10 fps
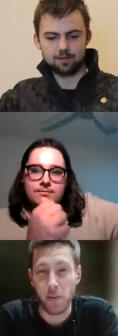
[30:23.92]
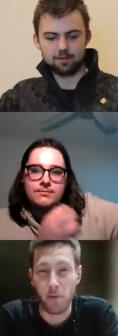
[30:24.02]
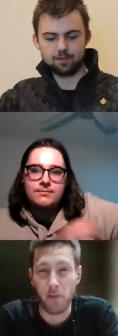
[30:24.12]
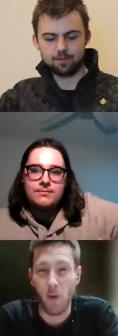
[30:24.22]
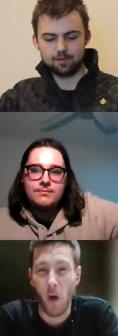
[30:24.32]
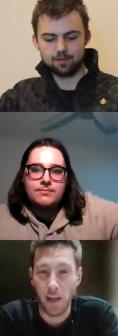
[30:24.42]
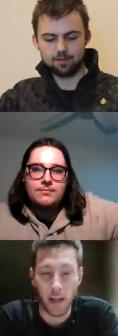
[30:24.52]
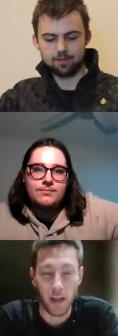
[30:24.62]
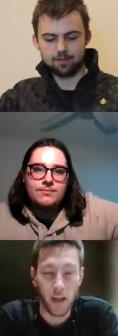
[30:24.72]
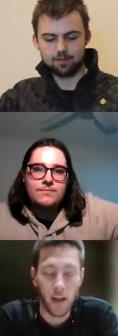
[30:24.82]

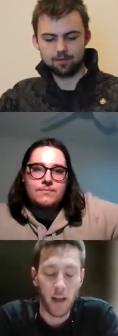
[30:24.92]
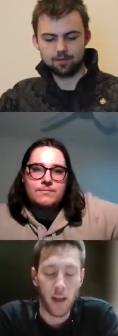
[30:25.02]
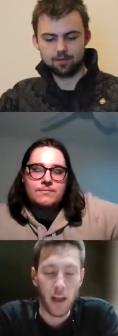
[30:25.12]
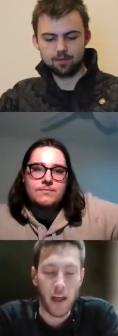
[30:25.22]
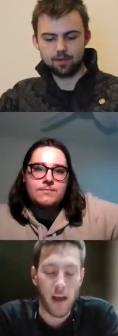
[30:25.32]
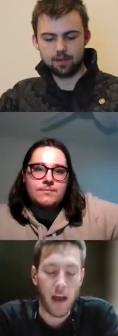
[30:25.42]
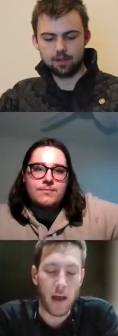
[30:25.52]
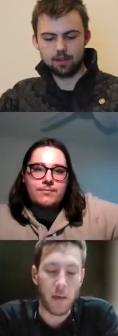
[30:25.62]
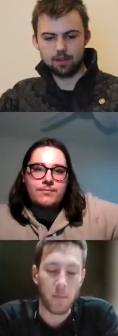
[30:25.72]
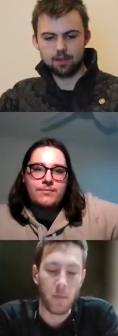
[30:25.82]
Speaker 1: providing.
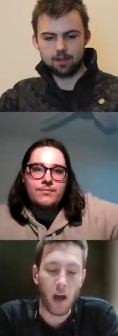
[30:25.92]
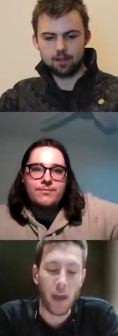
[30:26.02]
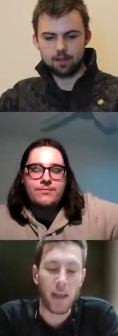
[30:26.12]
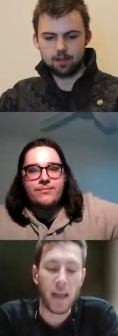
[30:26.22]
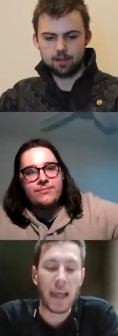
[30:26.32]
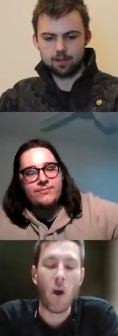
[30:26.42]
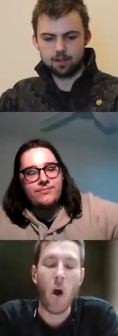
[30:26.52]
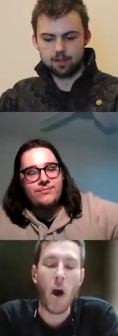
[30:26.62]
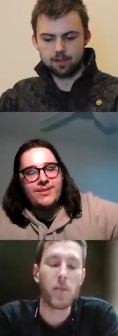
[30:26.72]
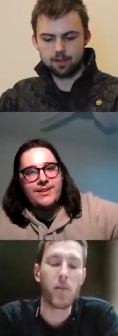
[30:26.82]
Um, it, it
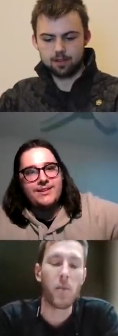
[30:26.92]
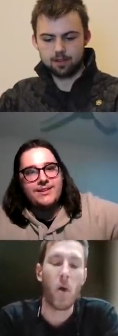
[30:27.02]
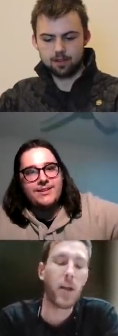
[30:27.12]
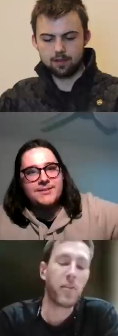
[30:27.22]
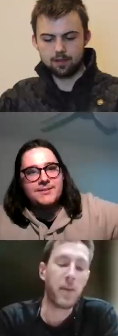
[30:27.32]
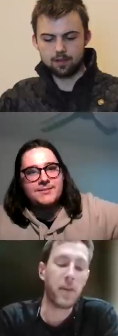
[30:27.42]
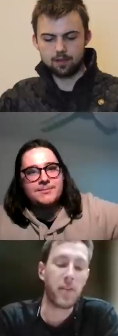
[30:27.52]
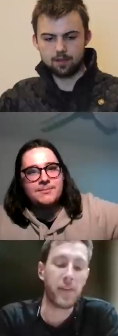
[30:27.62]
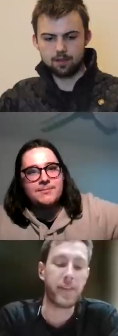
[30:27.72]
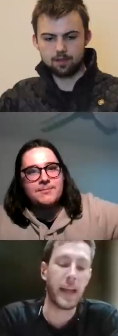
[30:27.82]
kind of reminds me of the
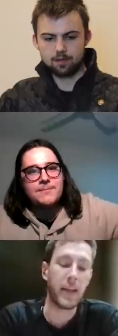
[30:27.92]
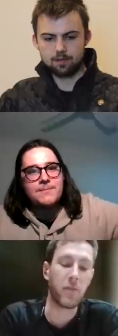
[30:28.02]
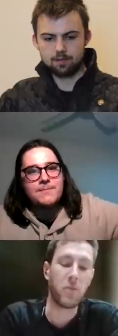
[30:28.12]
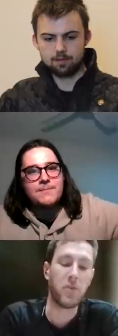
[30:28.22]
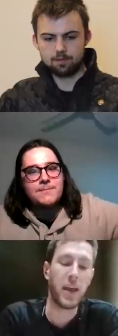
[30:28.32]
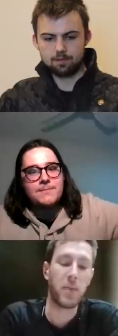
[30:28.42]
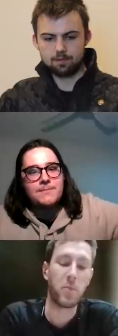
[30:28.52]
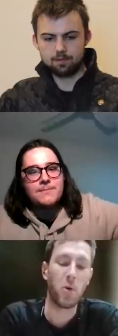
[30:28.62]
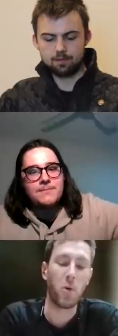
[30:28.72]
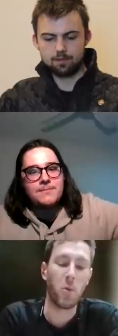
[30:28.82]
scene from
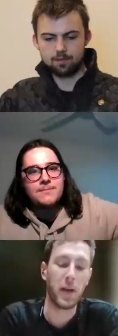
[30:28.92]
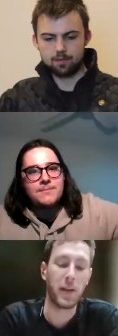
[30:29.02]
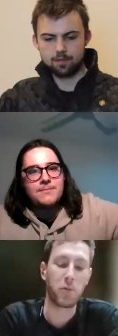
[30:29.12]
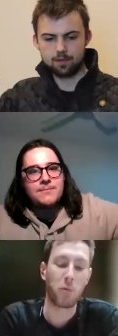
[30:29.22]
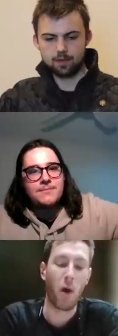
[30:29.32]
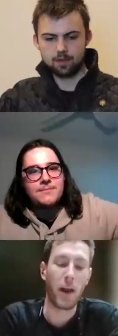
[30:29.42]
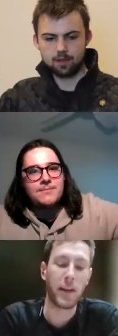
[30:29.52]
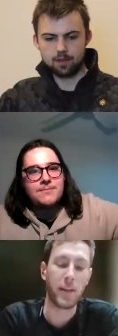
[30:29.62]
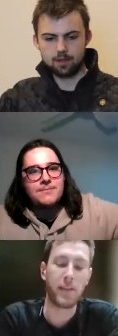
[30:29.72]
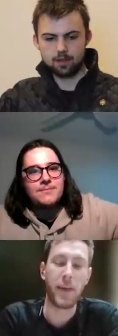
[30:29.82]
Deadpool when he's
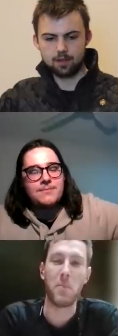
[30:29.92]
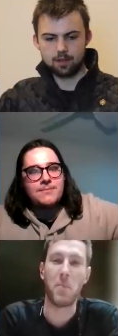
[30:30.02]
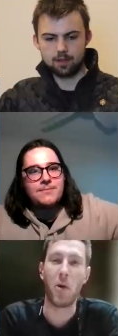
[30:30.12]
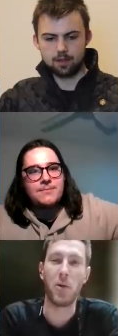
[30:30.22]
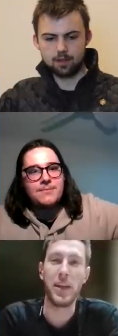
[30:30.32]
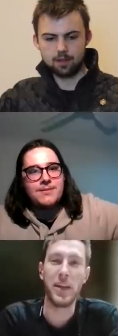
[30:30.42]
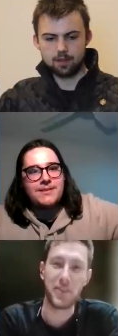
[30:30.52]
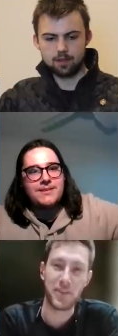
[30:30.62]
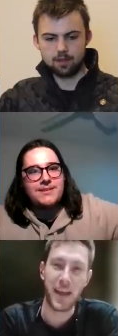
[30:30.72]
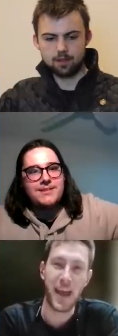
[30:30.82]
riding the Zamboni
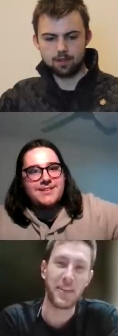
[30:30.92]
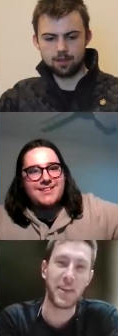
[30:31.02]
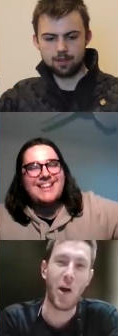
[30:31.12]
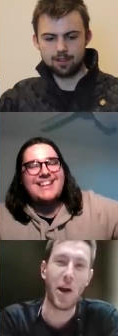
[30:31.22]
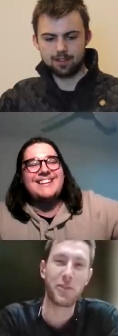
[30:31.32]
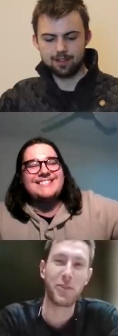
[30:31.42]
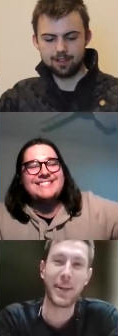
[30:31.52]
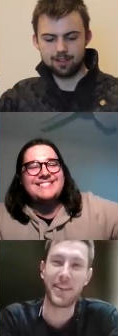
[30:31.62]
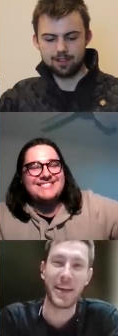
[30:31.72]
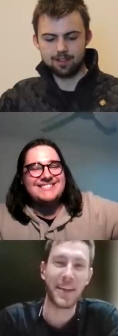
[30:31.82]
down the ice
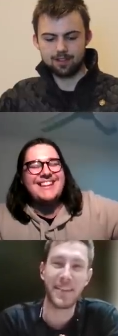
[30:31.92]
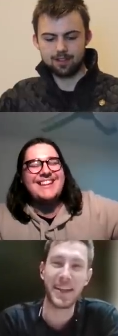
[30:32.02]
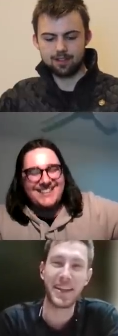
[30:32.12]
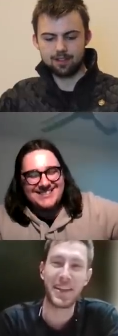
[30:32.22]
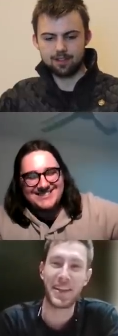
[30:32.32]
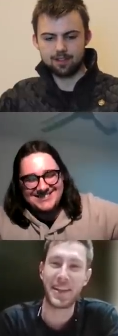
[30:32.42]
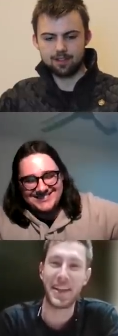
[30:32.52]
rink. Like he's going to clear